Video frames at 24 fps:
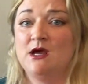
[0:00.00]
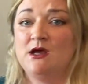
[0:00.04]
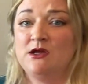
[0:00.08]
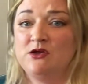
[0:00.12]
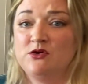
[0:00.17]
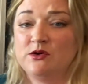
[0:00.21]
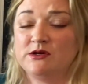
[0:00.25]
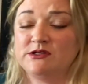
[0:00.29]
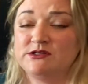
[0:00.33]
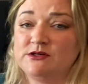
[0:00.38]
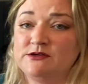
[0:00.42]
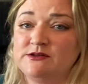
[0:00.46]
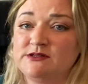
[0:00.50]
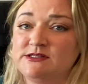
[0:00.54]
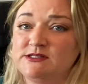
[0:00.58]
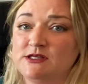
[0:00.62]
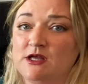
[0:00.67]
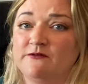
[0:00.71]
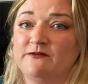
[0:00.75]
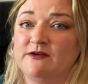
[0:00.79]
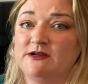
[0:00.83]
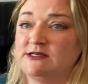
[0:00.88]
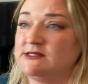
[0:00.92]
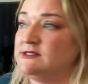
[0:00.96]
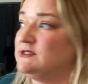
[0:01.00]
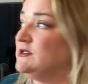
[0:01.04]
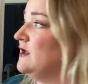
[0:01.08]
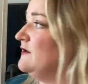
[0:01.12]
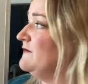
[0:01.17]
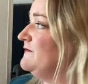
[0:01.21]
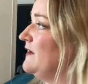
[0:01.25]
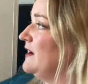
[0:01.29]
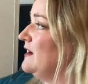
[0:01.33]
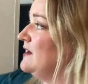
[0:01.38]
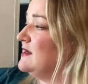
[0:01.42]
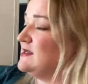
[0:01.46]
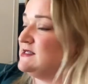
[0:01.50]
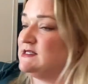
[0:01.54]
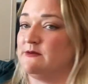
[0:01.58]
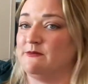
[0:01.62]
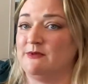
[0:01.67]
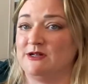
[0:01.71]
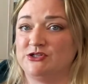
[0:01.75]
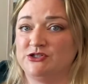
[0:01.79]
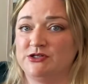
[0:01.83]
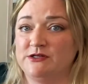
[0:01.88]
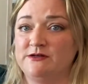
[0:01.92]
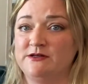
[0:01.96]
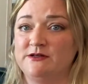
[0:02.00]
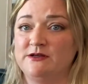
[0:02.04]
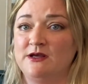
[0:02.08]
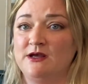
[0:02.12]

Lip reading: You can turn the sulfate to sulfide, as I mentioned,